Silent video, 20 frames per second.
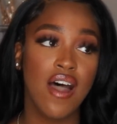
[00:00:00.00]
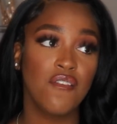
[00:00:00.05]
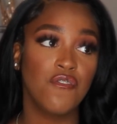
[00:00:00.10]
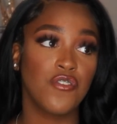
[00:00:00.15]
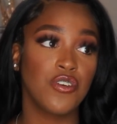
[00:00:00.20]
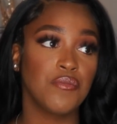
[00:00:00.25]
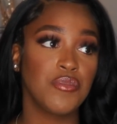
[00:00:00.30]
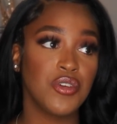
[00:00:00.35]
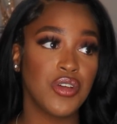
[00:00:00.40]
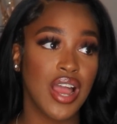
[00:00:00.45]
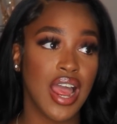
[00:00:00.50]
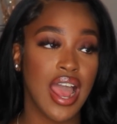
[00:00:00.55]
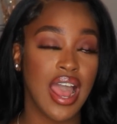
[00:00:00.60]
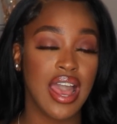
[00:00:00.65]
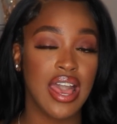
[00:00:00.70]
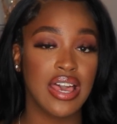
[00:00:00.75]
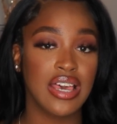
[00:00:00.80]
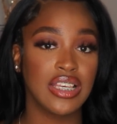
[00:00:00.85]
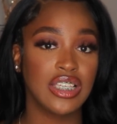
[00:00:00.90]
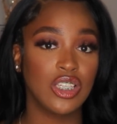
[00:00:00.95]
from you
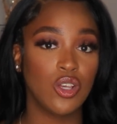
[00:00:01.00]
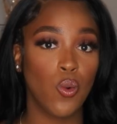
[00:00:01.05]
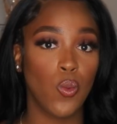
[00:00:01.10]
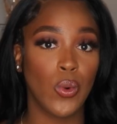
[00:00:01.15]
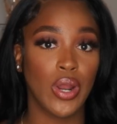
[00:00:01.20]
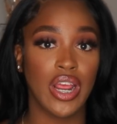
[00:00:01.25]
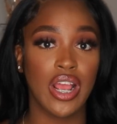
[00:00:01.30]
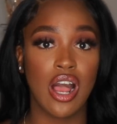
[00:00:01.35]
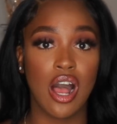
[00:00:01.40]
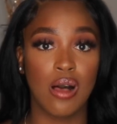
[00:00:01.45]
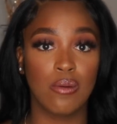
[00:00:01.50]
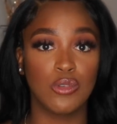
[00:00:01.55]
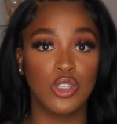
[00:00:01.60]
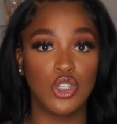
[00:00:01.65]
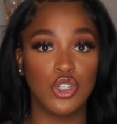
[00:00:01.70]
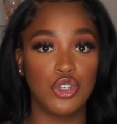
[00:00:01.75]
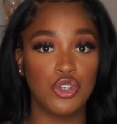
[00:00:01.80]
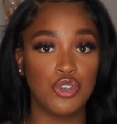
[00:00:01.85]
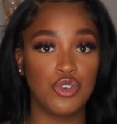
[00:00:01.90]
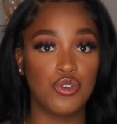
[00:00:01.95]
guys when it comes
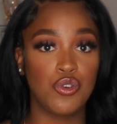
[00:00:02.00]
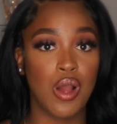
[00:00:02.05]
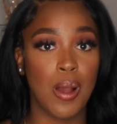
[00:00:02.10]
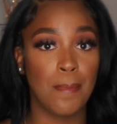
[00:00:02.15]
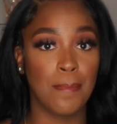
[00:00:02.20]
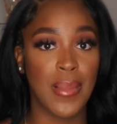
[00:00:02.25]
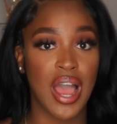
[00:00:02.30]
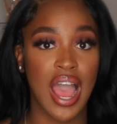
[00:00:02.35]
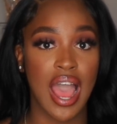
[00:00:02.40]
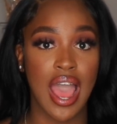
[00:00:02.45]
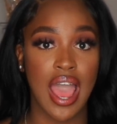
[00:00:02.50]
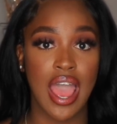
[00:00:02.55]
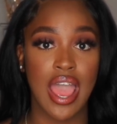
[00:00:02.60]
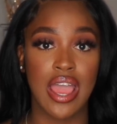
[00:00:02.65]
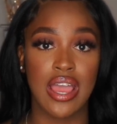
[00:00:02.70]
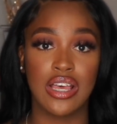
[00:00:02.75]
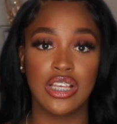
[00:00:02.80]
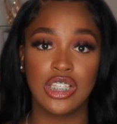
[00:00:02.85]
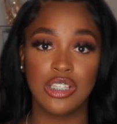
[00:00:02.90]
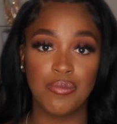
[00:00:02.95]
to
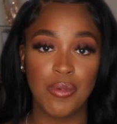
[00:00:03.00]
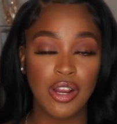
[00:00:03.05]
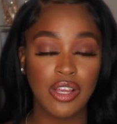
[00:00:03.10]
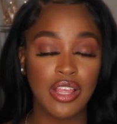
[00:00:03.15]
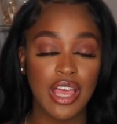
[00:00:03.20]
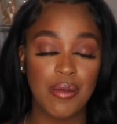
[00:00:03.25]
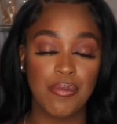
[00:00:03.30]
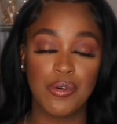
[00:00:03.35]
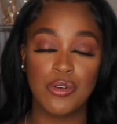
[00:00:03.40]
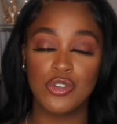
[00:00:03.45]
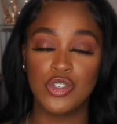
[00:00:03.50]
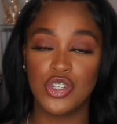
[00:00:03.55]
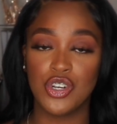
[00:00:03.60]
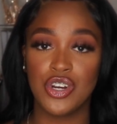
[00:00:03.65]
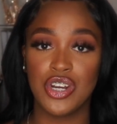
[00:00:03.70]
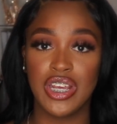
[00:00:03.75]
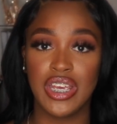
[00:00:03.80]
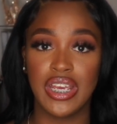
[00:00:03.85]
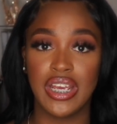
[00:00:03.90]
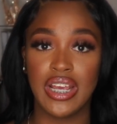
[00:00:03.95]
my smart lipo
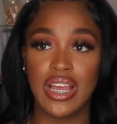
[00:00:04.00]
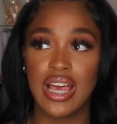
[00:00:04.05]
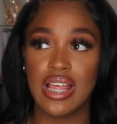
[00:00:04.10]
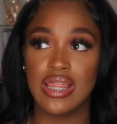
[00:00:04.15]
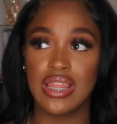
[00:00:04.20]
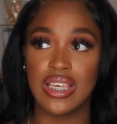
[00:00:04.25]
journey.